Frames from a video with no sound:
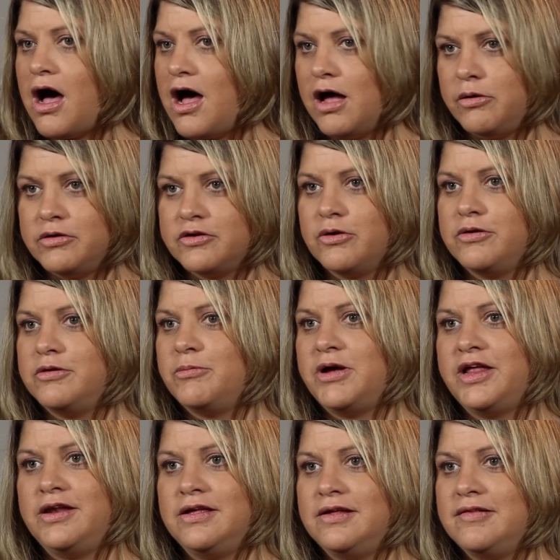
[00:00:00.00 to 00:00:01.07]
I would go to
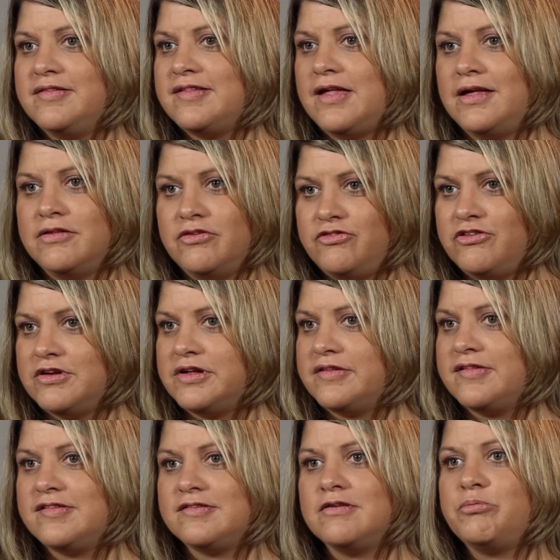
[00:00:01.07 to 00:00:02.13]
my knees and
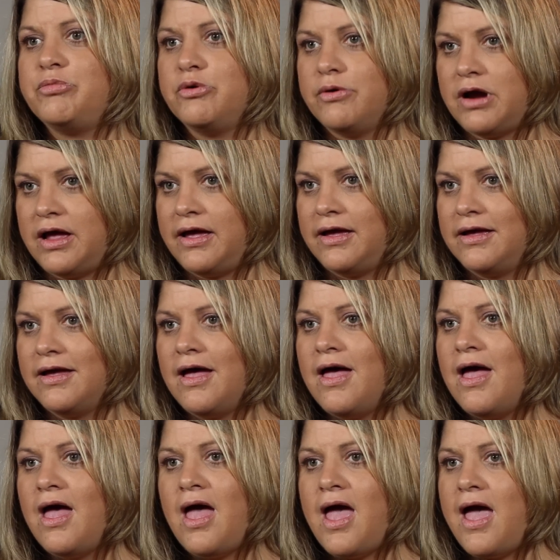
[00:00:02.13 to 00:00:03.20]
just pray.
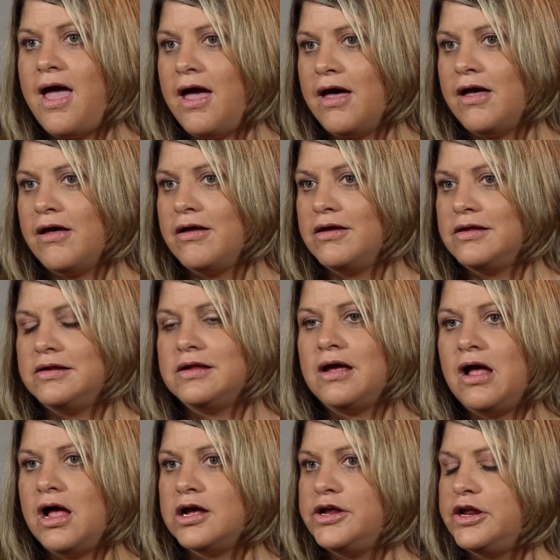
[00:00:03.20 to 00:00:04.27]
And,
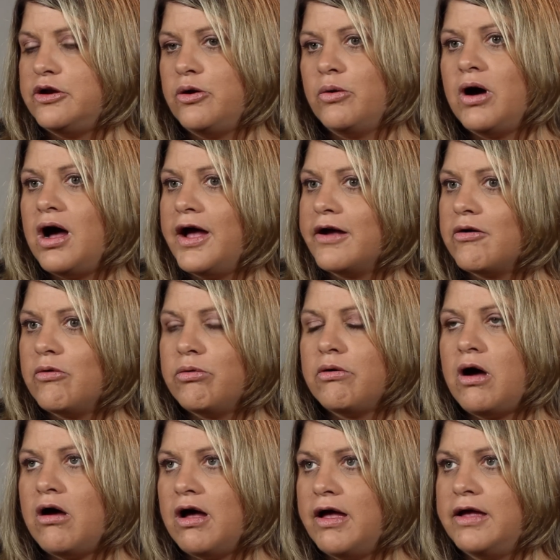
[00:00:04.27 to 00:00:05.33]
you know, I
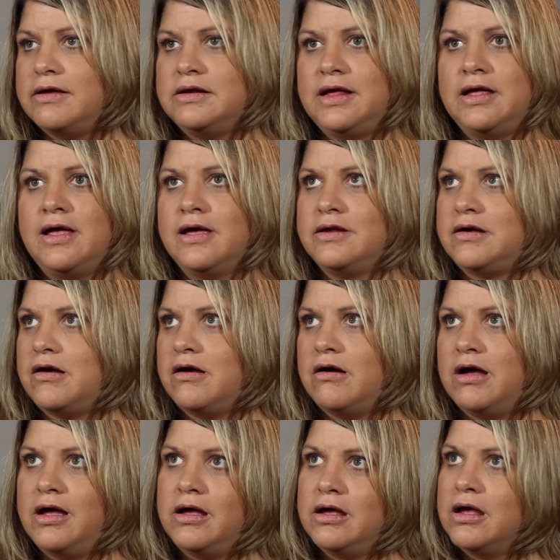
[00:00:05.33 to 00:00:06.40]
cried and
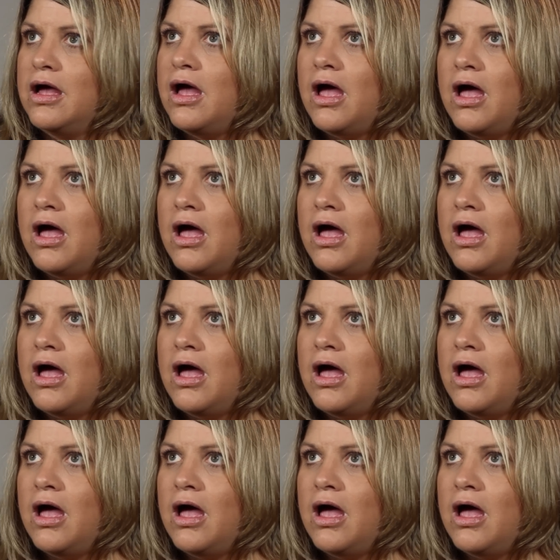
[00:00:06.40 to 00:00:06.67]
I